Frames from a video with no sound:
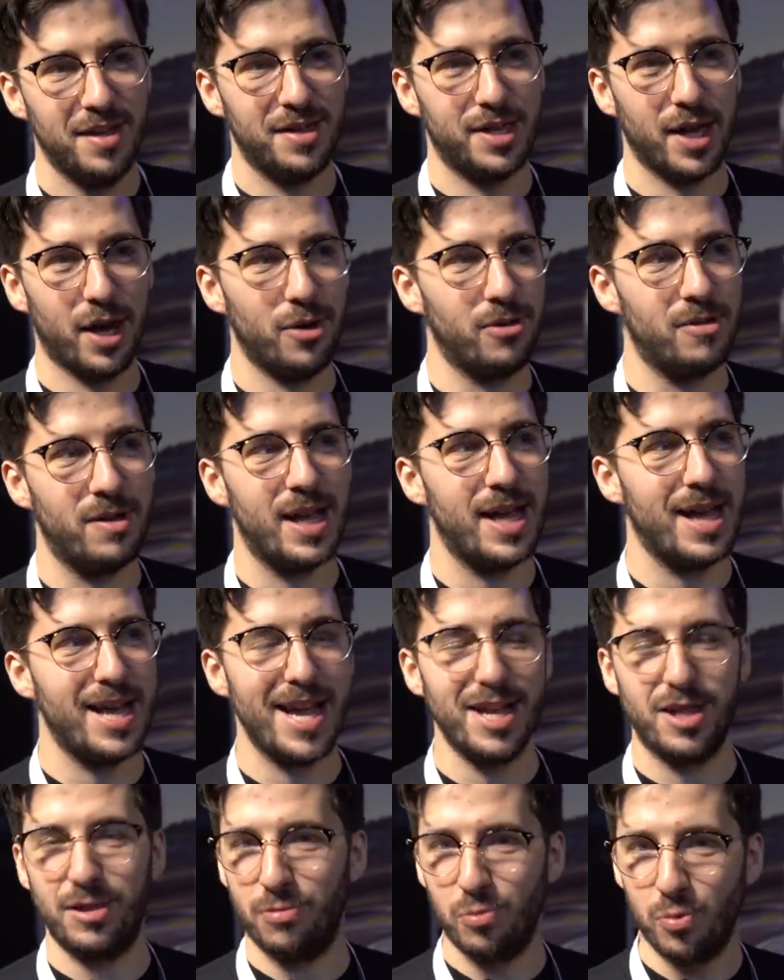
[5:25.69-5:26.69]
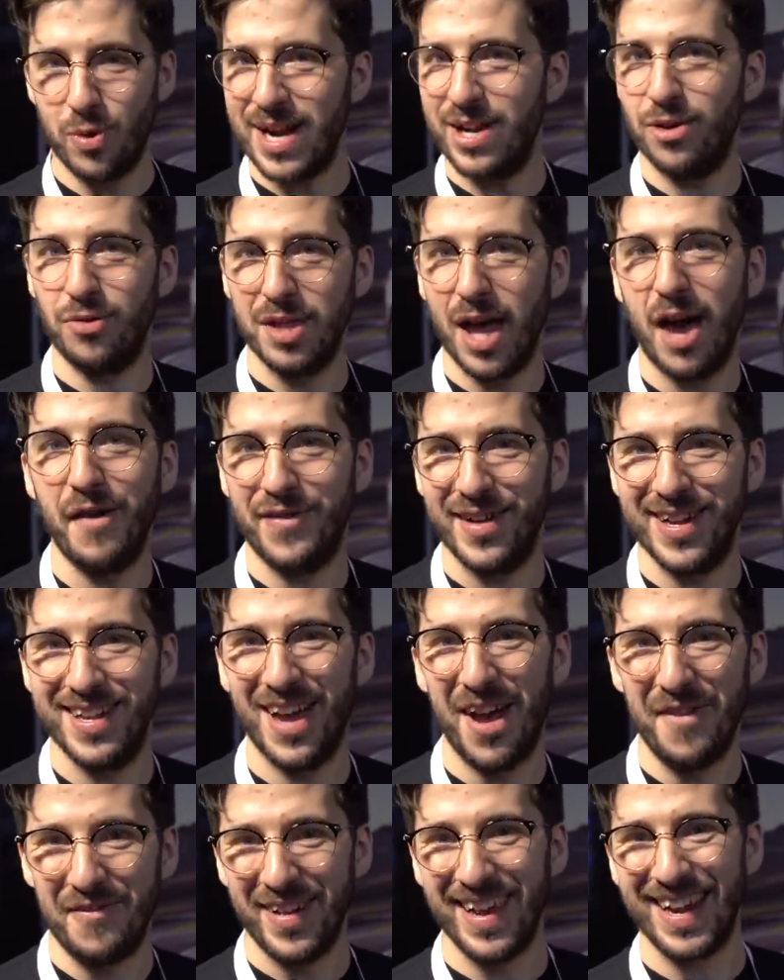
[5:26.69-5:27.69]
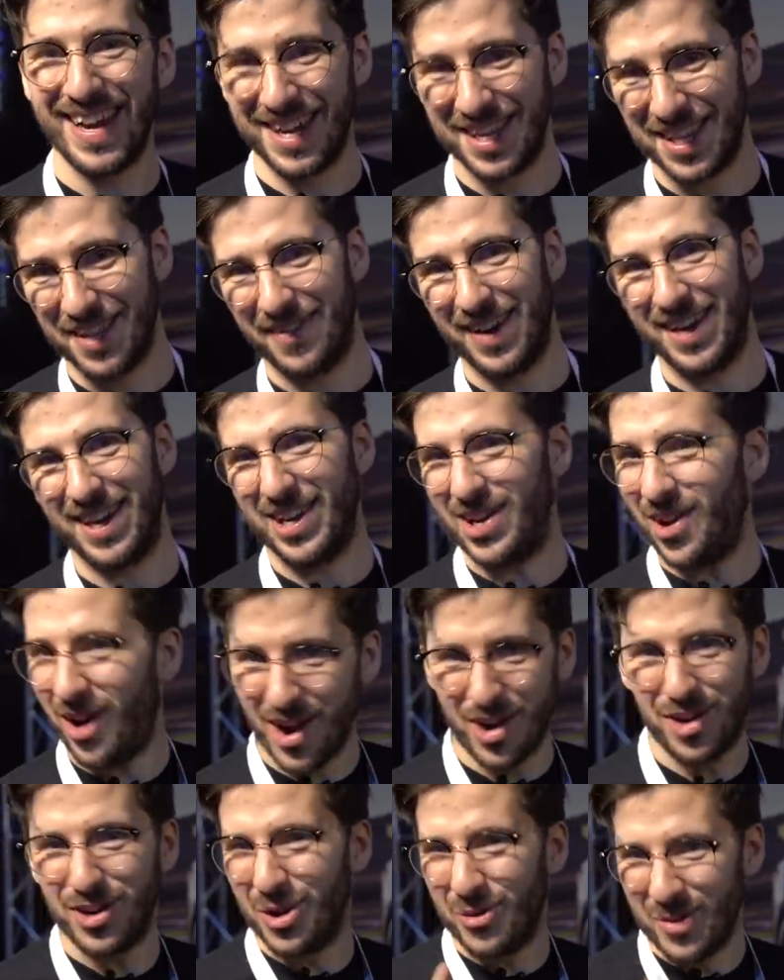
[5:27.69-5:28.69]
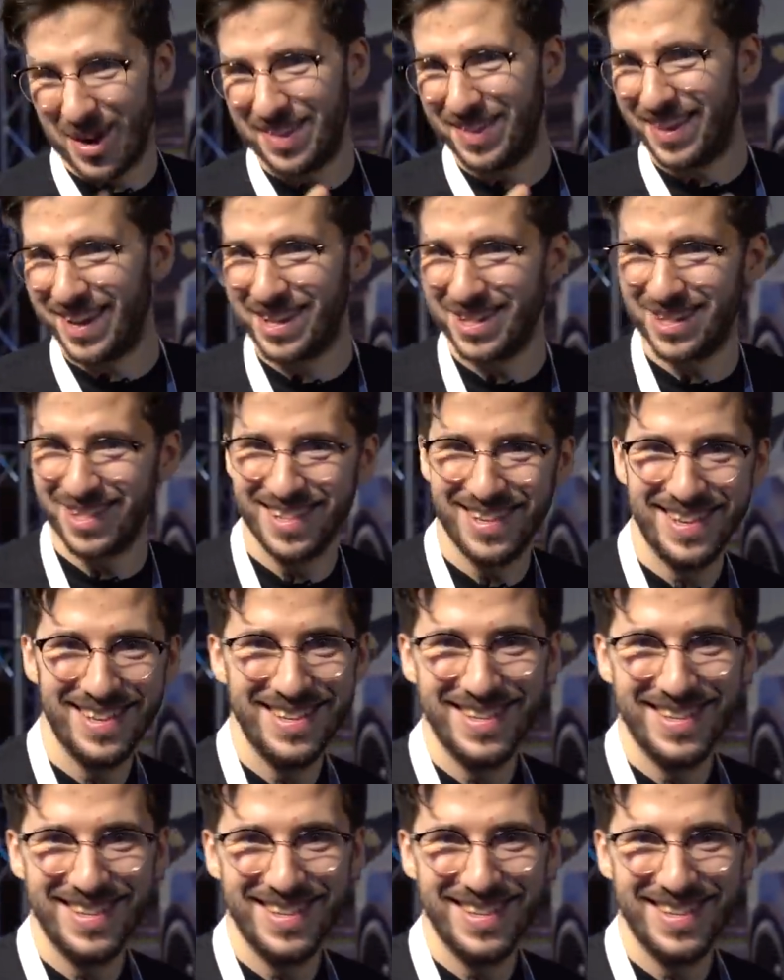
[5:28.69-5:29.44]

So it's win or nothing, I think, this event. I've got, I've got to win this.